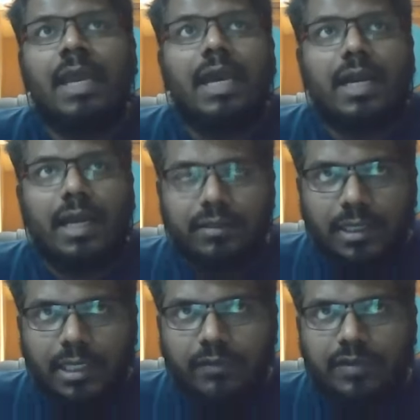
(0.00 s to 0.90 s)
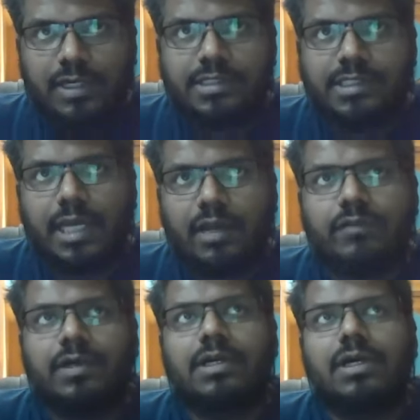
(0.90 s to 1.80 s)
And I think if there is
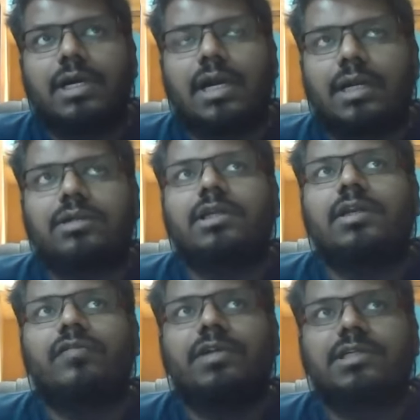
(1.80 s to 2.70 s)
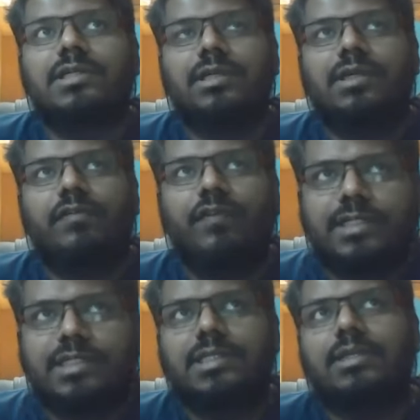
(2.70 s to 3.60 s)
ever a country which
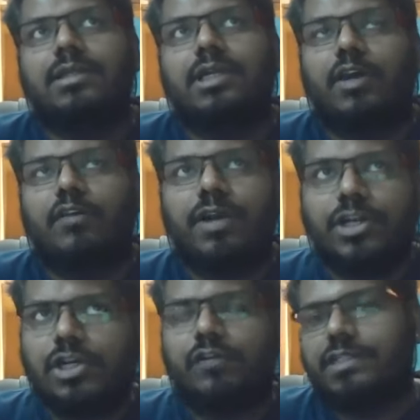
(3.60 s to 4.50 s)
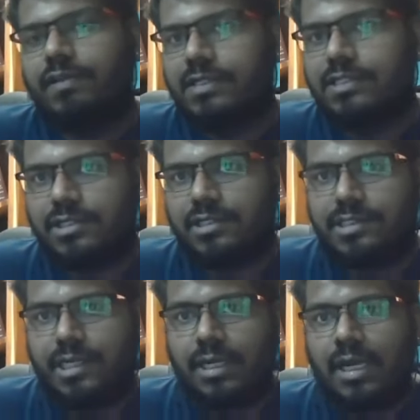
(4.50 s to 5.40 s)
fits the definition of a civilization
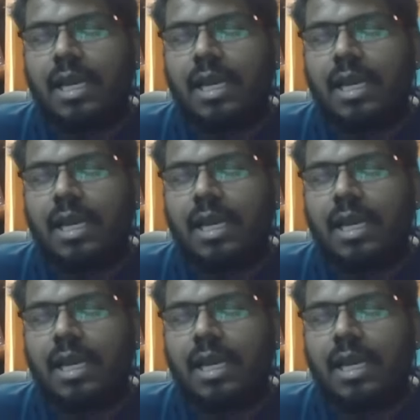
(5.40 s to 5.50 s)
state,